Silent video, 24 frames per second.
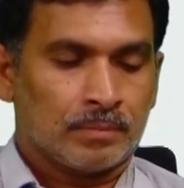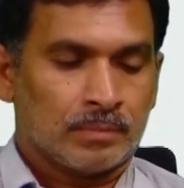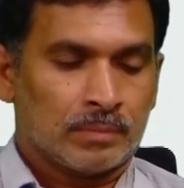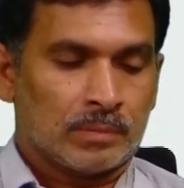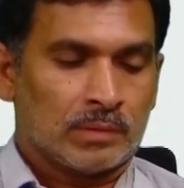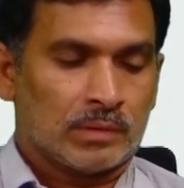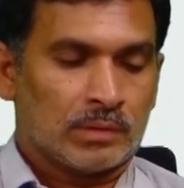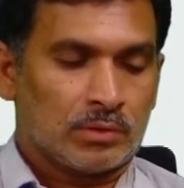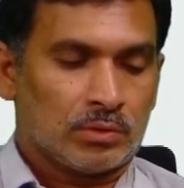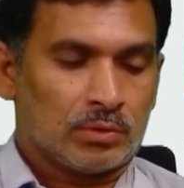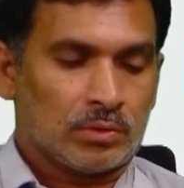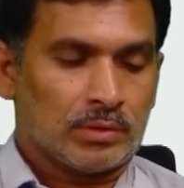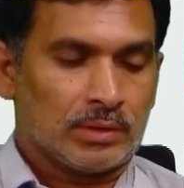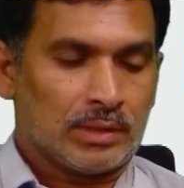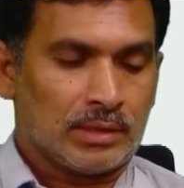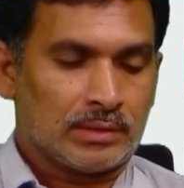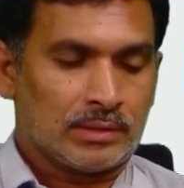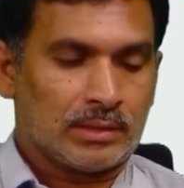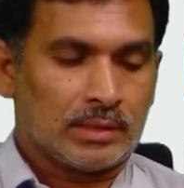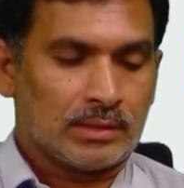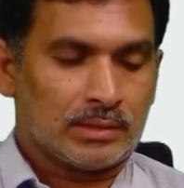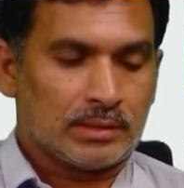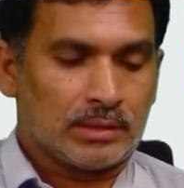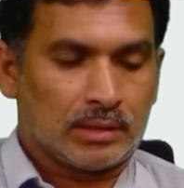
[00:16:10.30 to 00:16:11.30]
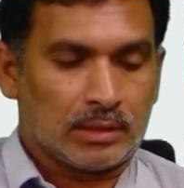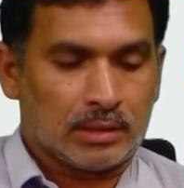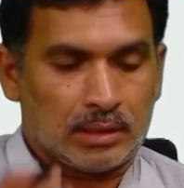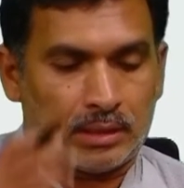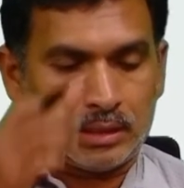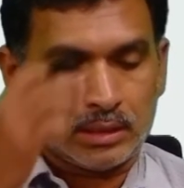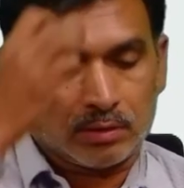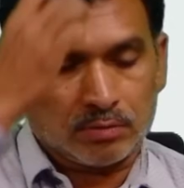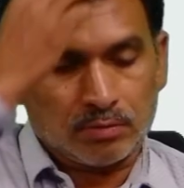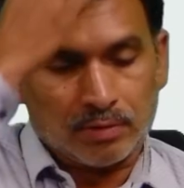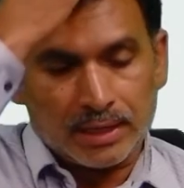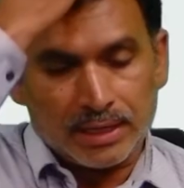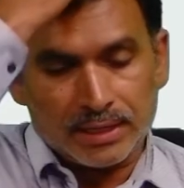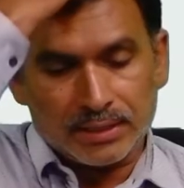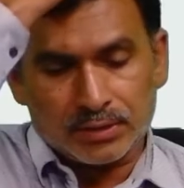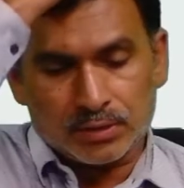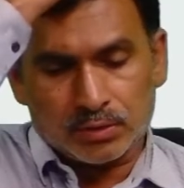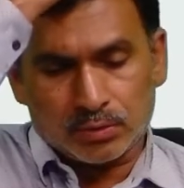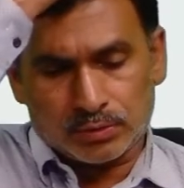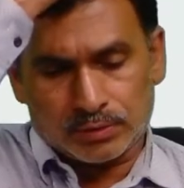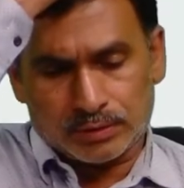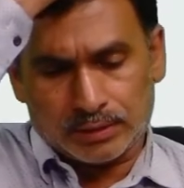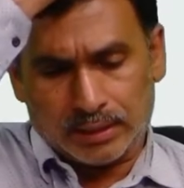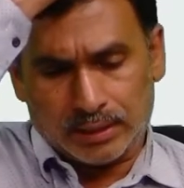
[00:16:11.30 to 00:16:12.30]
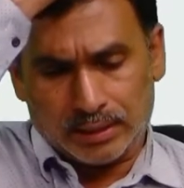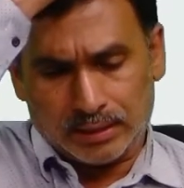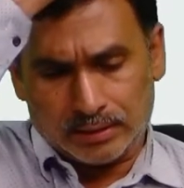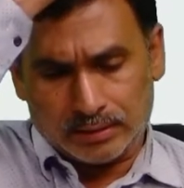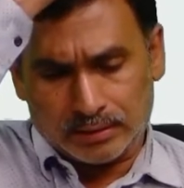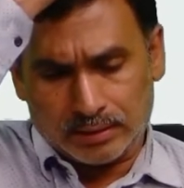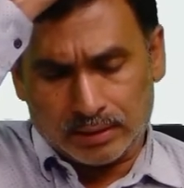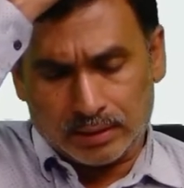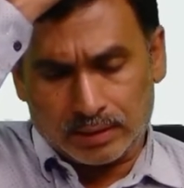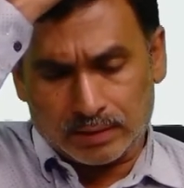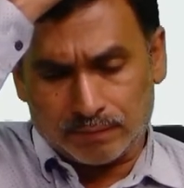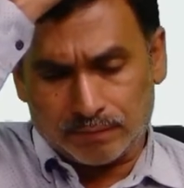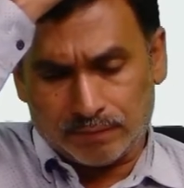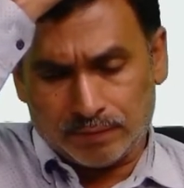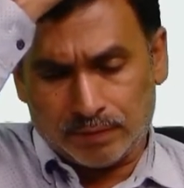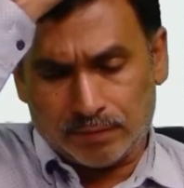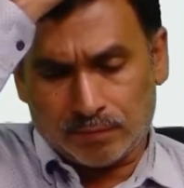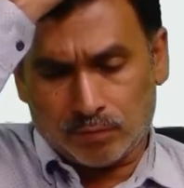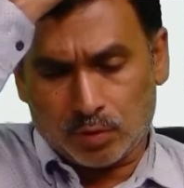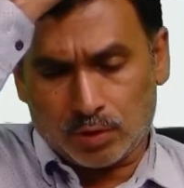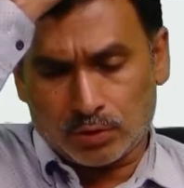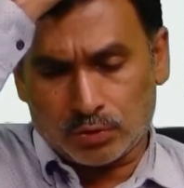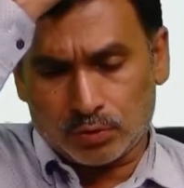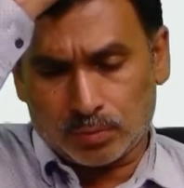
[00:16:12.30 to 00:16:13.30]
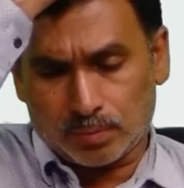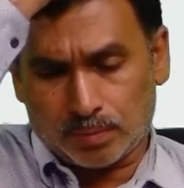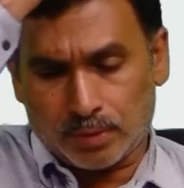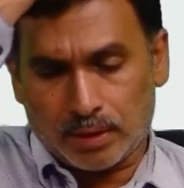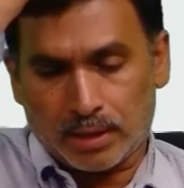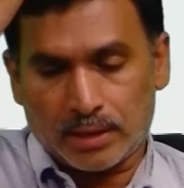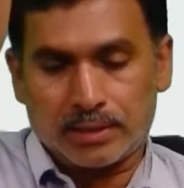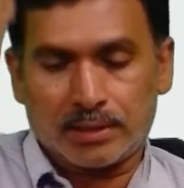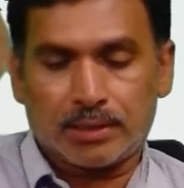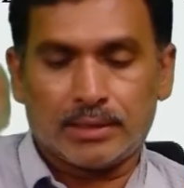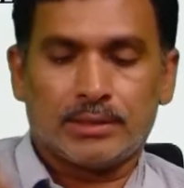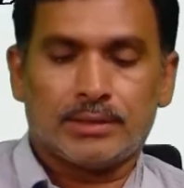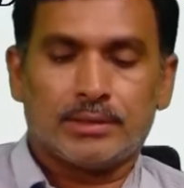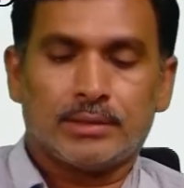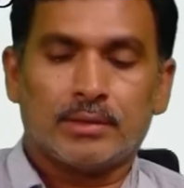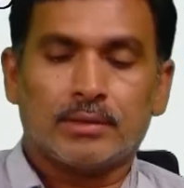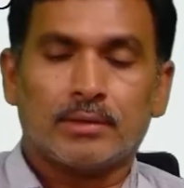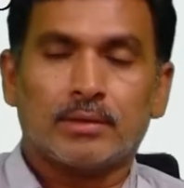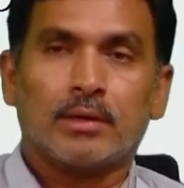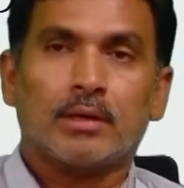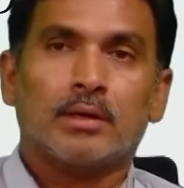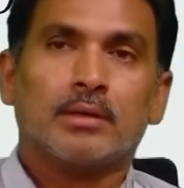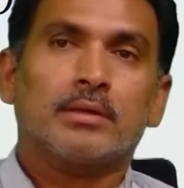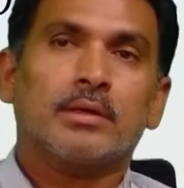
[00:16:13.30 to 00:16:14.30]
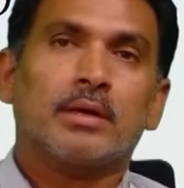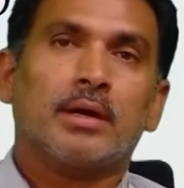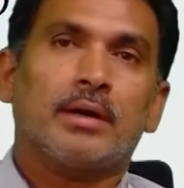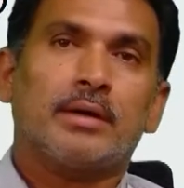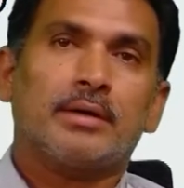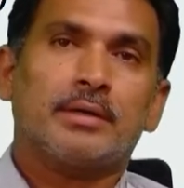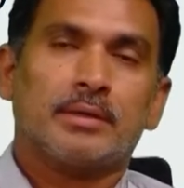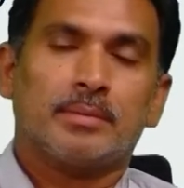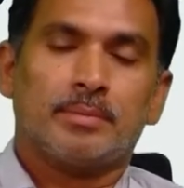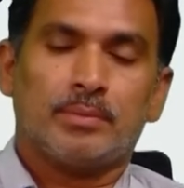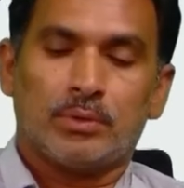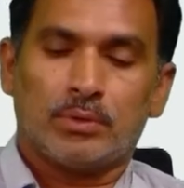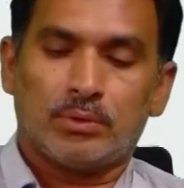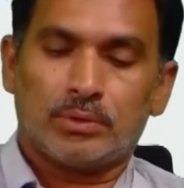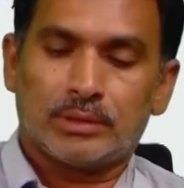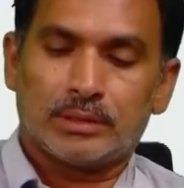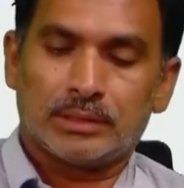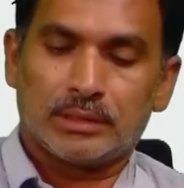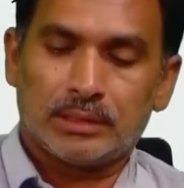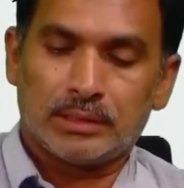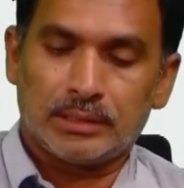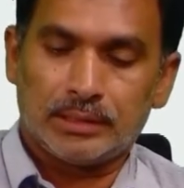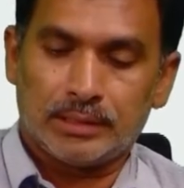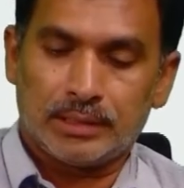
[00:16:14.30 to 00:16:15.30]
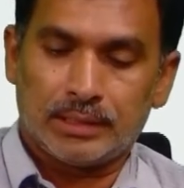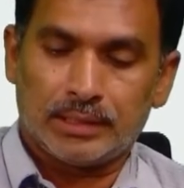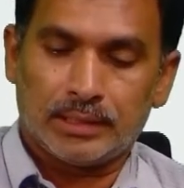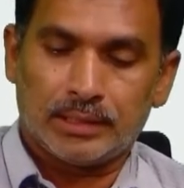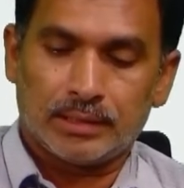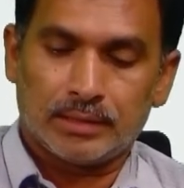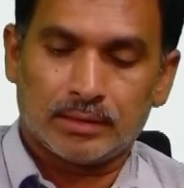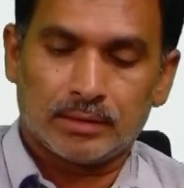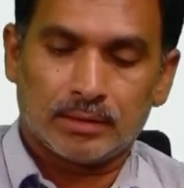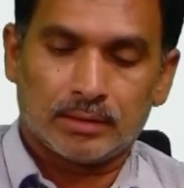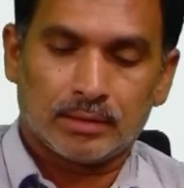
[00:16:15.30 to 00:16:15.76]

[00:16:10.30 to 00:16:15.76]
So this is equivalent to saying that we want to partition on the attribute A.